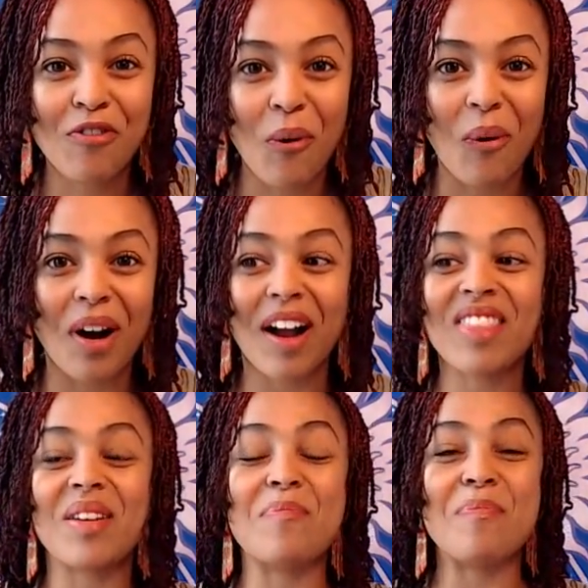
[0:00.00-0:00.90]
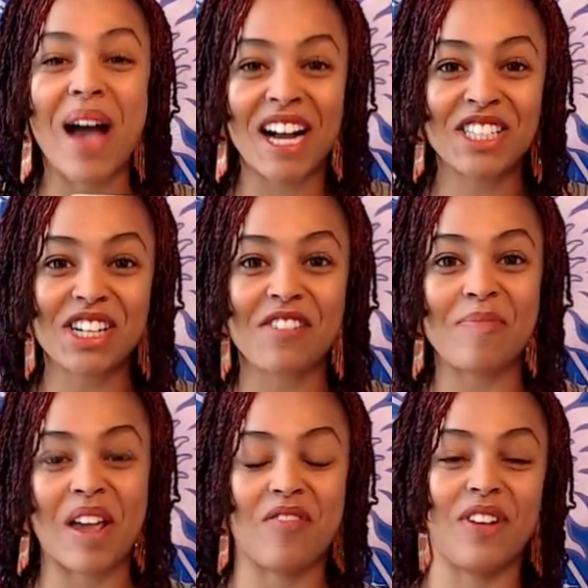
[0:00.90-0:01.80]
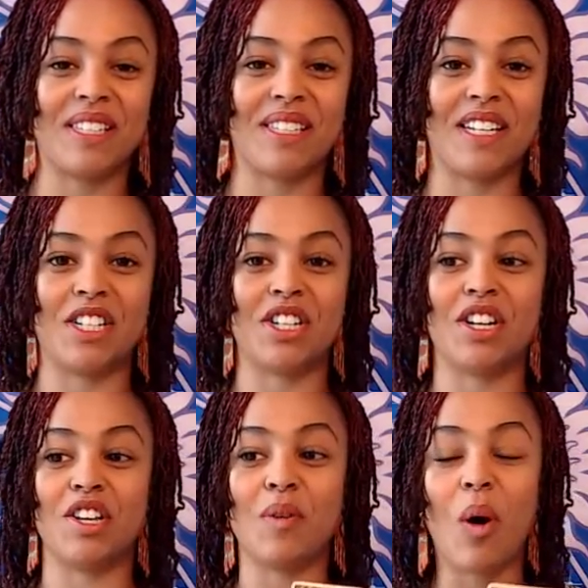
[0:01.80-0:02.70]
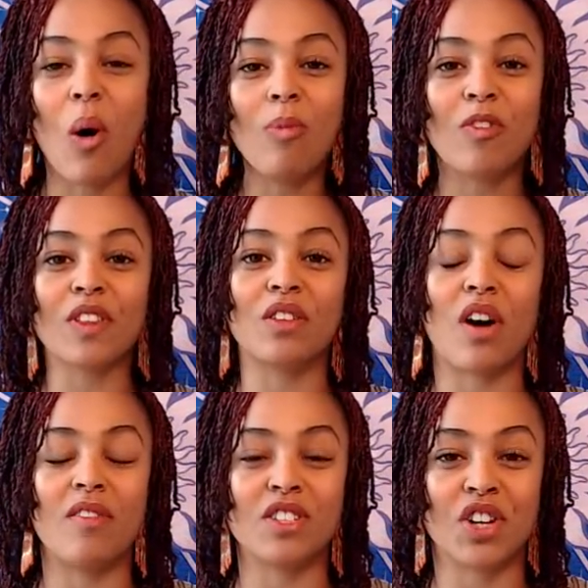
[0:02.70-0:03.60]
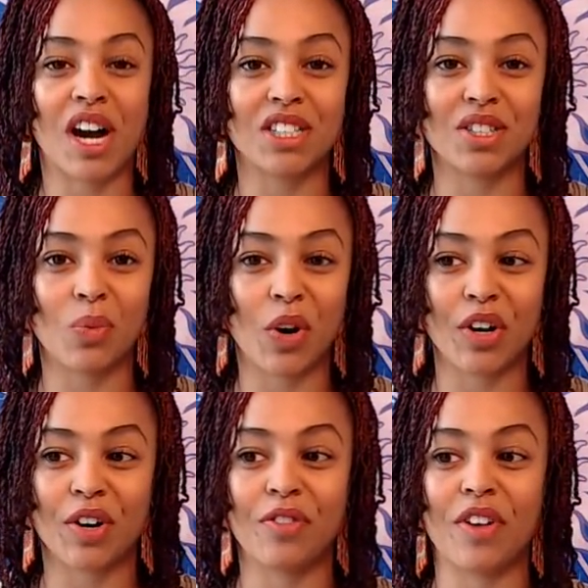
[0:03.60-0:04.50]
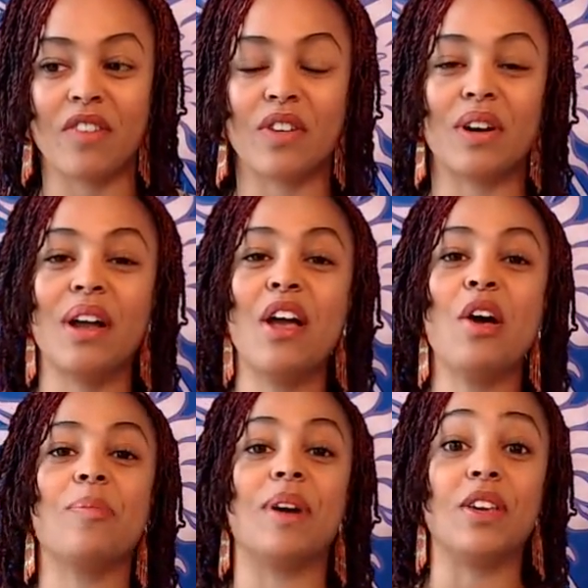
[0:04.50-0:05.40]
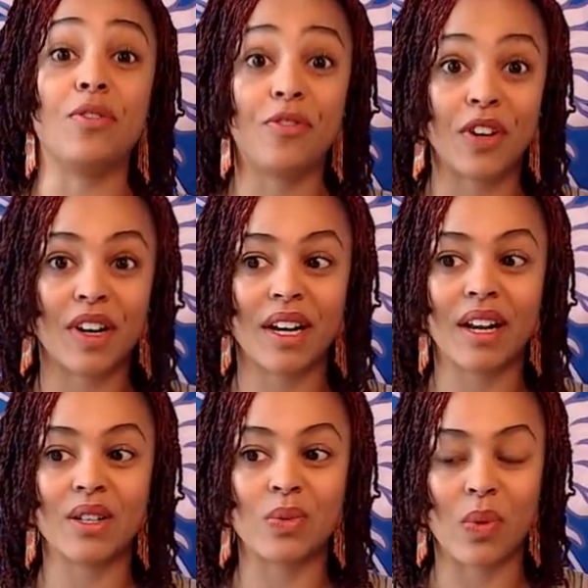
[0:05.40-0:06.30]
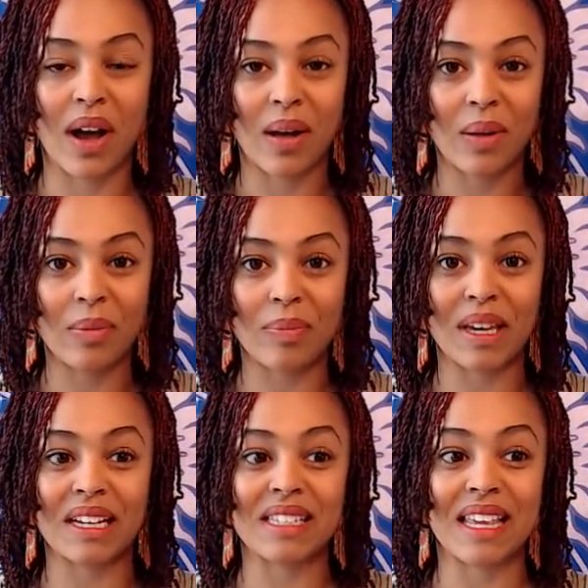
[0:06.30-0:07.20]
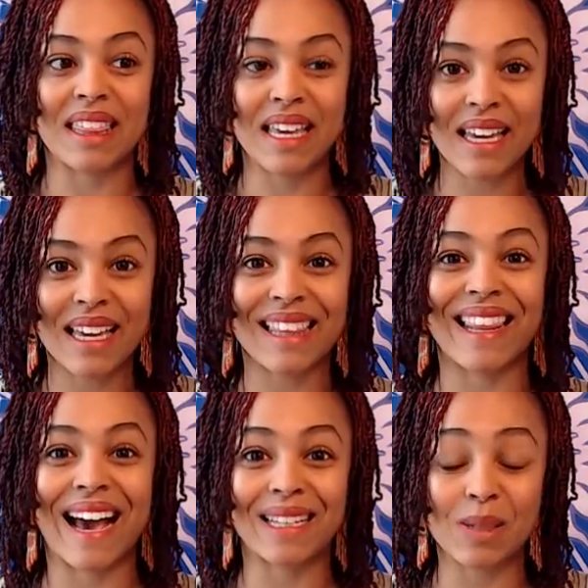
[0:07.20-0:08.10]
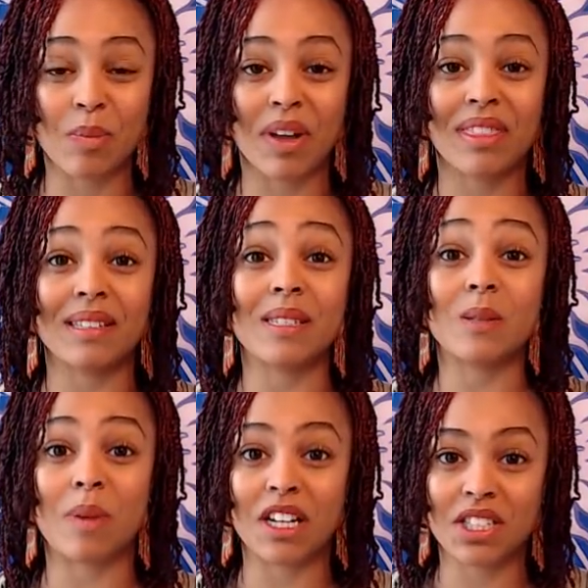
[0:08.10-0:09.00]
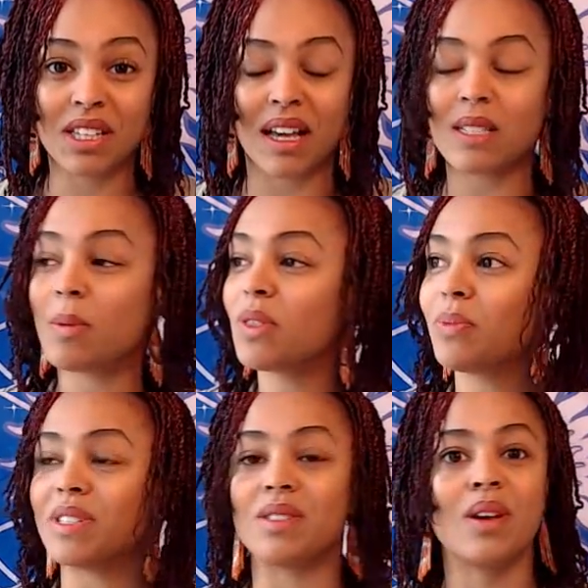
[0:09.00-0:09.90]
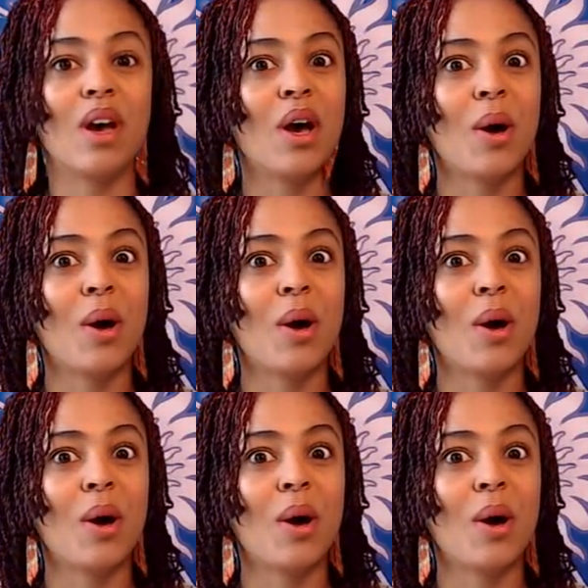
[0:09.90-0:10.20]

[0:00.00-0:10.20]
for the magic of manifestation. You hope for the law of attraction to work in your favor, but you fear it as well, because I think last month, especially last month was